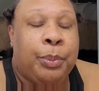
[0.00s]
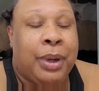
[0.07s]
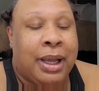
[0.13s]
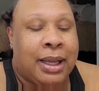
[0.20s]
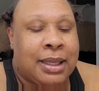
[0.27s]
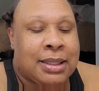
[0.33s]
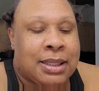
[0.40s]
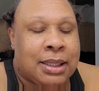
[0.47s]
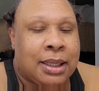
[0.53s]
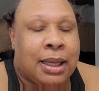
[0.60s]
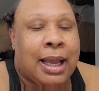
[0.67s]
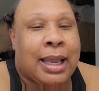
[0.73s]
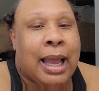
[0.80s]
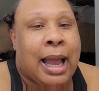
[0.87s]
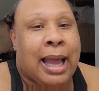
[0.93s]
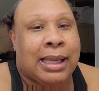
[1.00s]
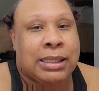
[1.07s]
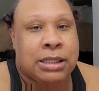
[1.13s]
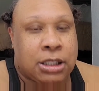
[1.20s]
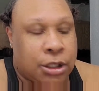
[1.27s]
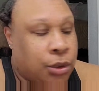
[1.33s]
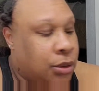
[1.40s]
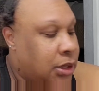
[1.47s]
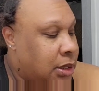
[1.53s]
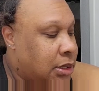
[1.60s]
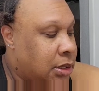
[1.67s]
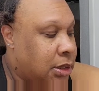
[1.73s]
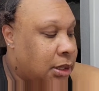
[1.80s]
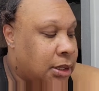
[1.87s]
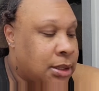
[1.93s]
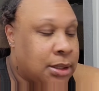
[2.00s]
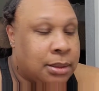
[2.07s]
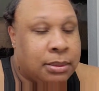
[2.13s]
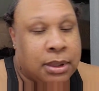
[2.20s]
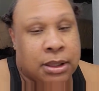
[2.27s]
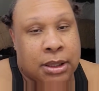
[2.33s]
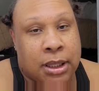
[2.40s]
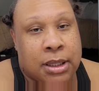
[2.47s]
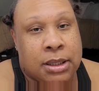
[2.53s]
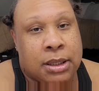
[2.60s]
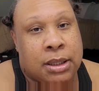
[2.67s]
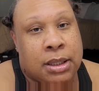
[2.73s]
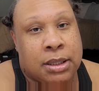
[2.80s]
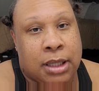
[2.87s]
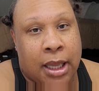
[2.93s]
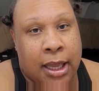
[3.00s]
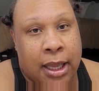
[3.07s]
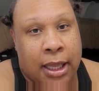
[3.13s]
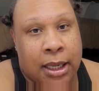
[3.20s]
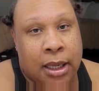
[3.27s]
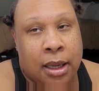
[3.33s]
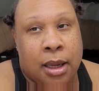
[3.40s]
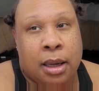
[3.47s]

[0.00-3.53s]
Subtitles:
But I still need to get something done to this head